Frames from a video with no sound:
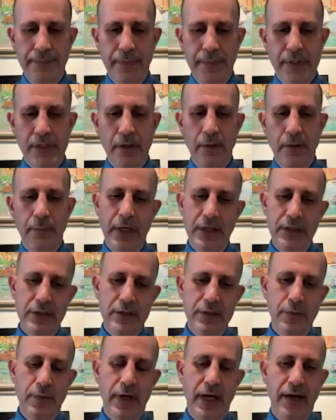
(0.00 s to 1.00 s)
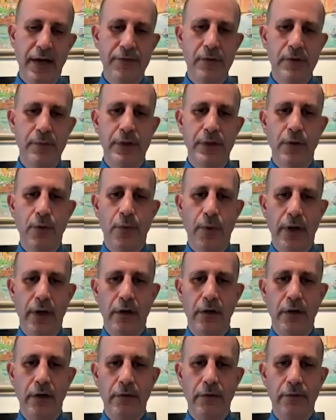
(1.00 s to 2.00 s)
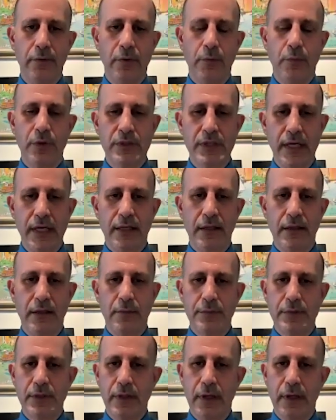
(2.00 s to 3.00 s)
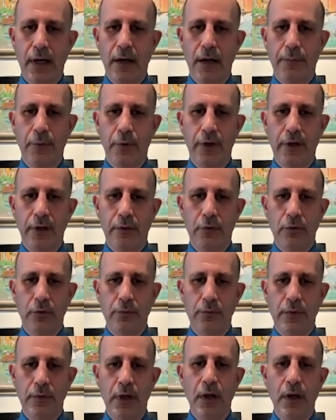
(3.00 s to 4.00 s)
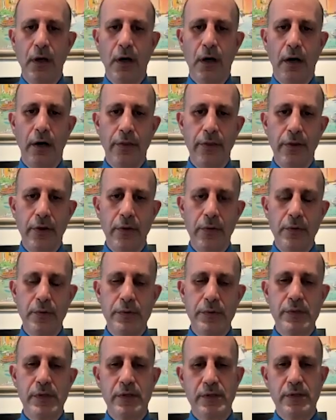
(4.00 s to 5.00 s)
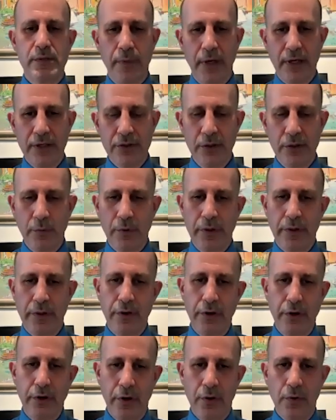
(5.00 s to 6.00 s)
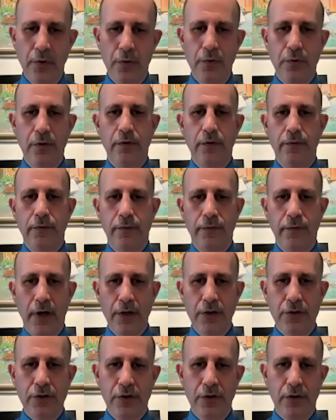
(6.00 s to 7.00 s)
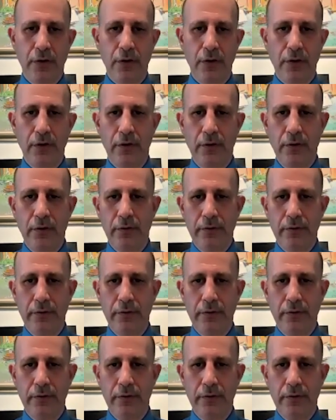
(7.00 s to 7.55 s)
So the patients we have to be aware of when we're taking them to the operating room are those, especially with known functional